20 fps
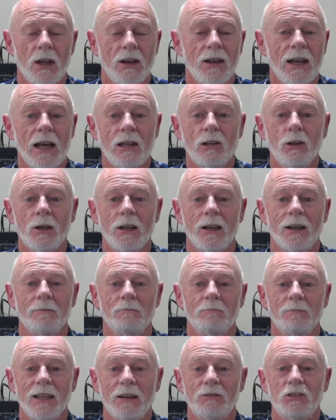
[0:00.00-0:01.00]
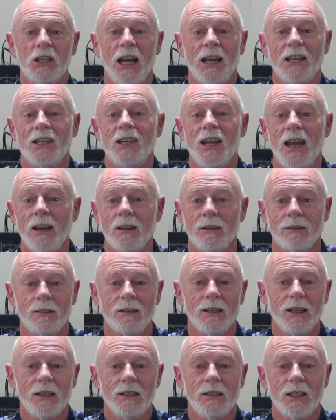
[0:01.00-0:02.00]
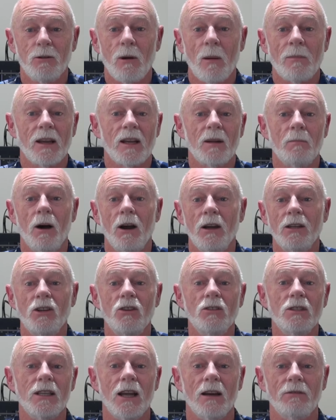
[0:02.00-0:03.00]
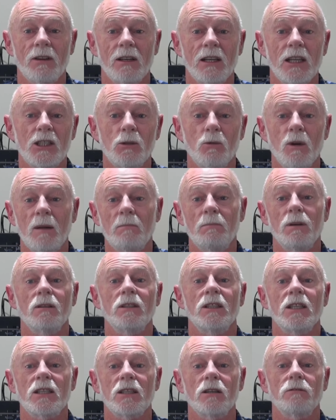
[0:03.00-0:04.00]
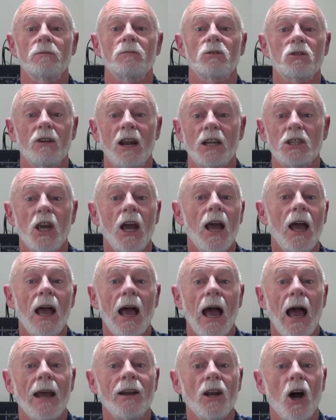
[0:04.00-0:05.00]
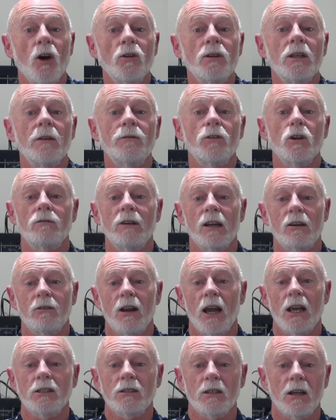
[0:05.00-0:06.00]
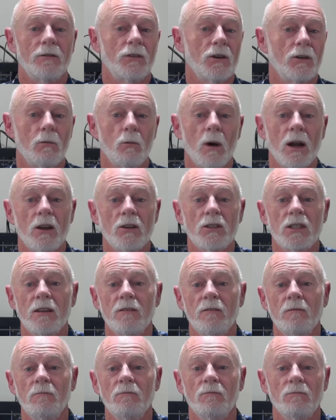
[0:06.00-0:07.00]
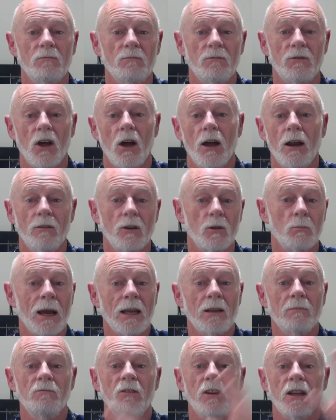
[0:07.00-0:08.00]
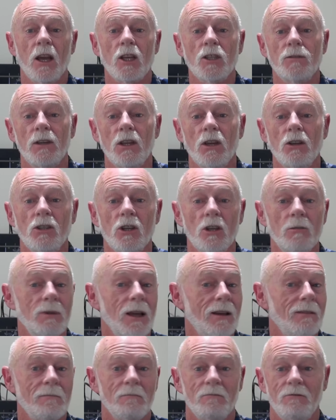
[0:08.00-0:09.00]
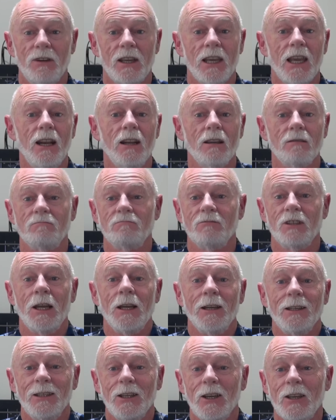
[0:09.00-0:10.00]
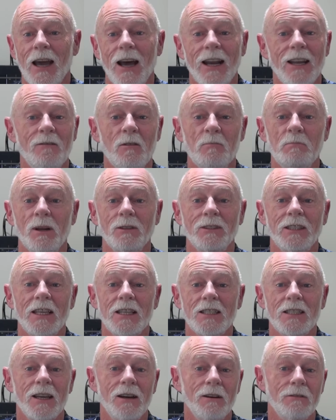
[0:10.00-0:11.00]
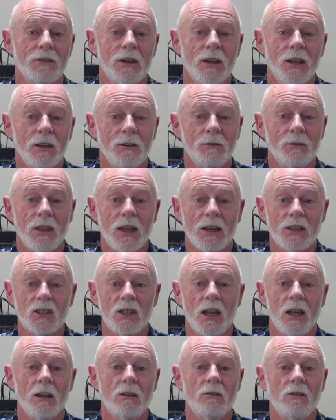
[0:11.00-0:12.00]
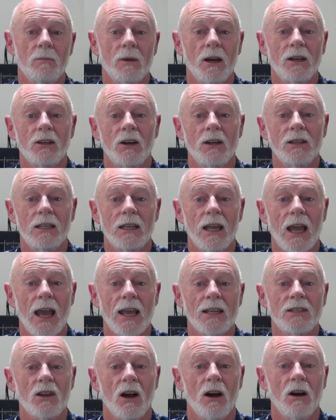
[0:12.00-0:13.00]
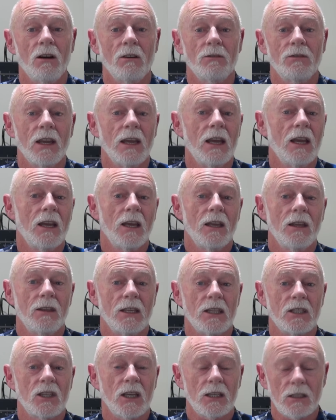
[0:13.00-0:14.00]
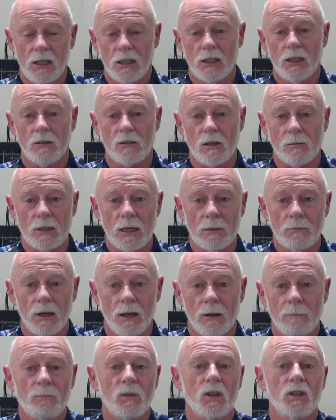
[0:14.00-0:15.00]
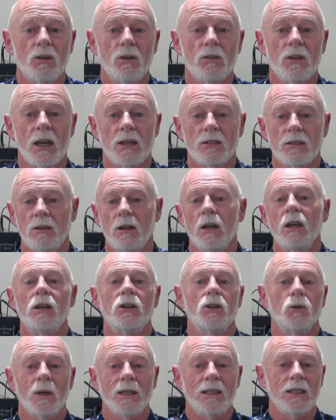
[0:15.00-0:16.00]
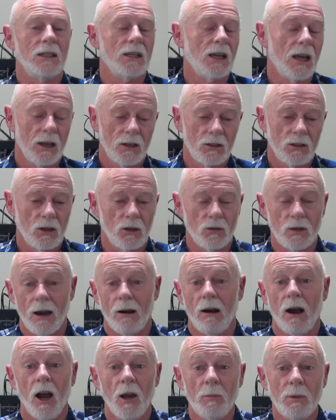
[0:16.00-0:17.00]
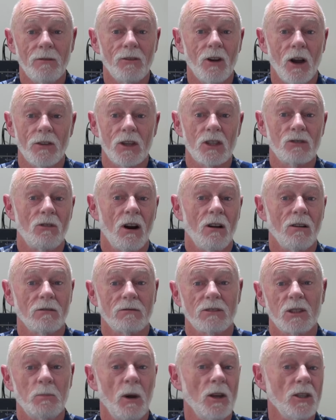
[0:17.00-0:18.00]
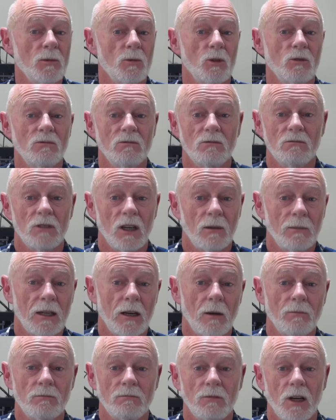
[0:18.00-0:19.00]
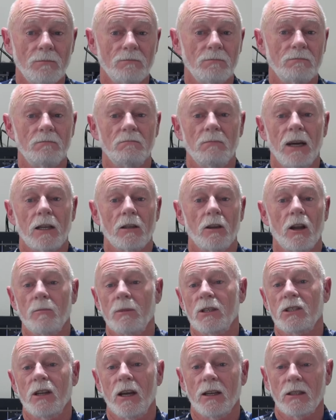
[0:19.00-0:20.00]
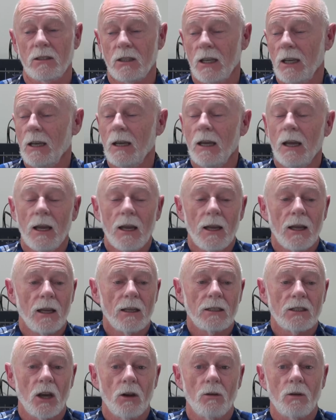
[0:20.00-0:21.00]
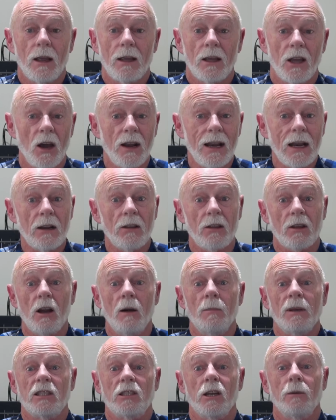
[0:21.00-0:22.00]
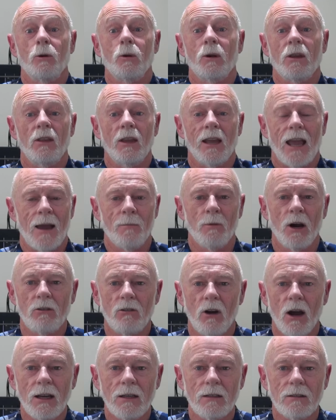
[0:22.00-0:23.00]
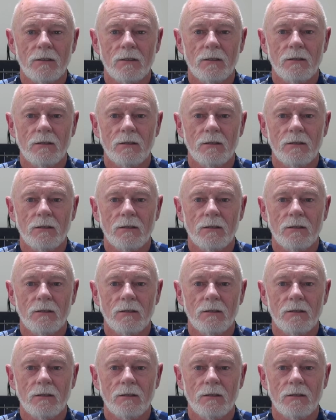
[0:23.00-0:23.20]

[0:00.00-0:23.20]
And now look at it, they've shut you down. You won't be able to buy new stuff unless you want to build it yourself from scratch, and only if you're recreational. If you're a 107 flyer, you're making videos for YouTube, forget it. You can't even build it yourself without standard remote ID as of the 16th of September 2022. Now, I hope I've got this wrong. It's possible. I mean, I make a lot of mistakes. So go down to the comments, tell me what you think. Am I right?